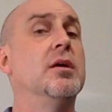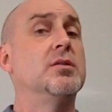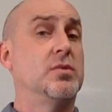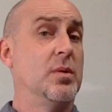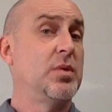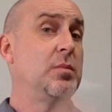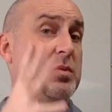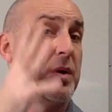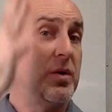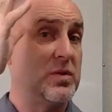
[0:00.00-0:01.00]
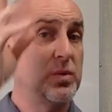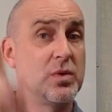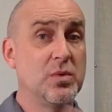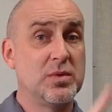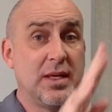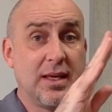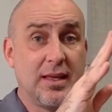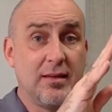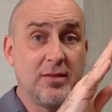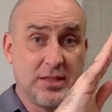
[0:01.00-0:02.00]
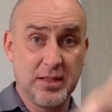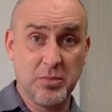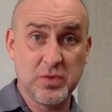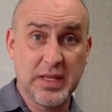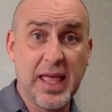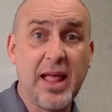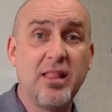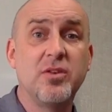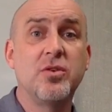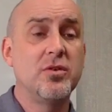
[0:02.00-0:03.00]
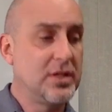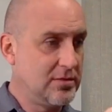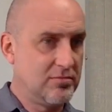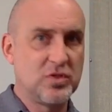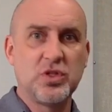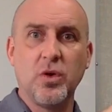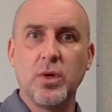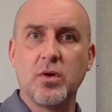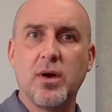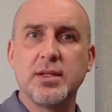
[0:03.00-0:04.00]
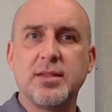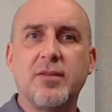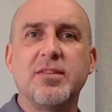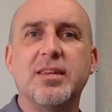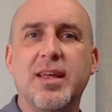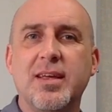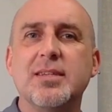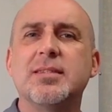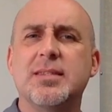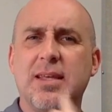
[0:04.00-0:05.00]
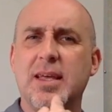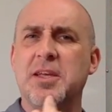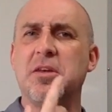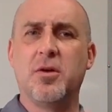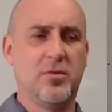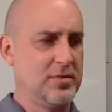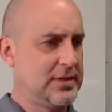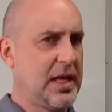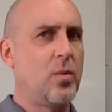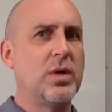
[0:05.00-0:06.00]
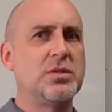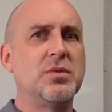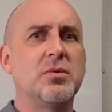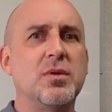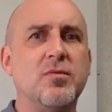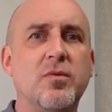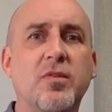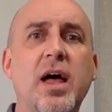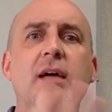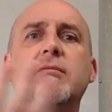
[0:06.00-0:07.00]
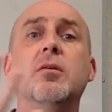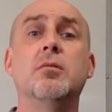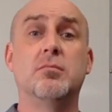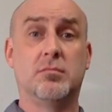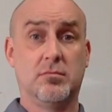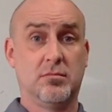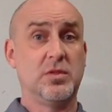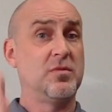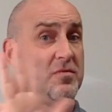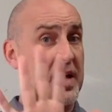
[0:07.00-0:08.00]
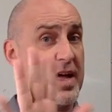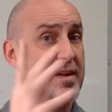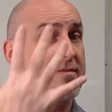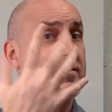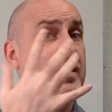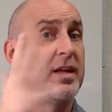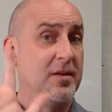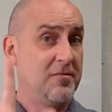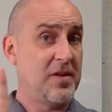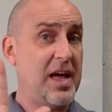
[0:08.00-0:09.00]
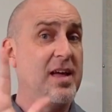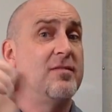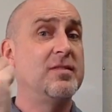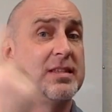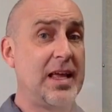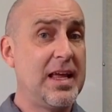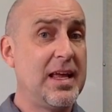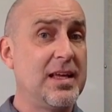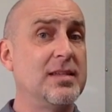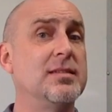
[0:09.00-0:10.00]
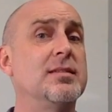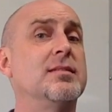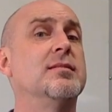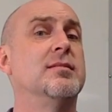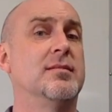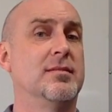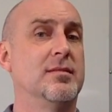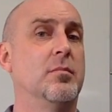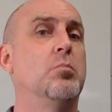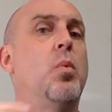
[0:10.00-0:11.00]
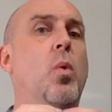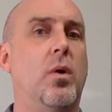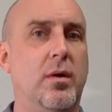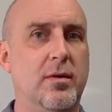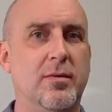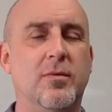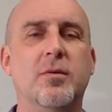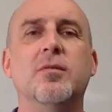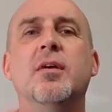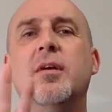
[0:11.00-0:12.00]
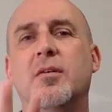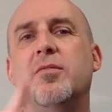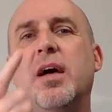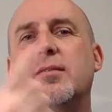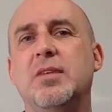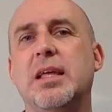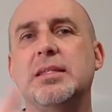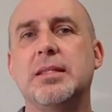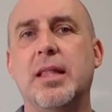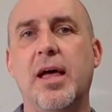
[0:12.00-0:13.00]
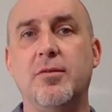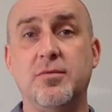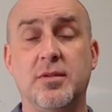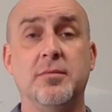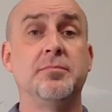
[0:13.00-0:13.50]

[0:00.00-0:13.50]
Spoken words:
So sometimes parents will use, I've seen them use a calendar and show and cross off the days and say, let's count 1, 2, 3, 4, 5. Oh, there's 5 days more, or 5 days left.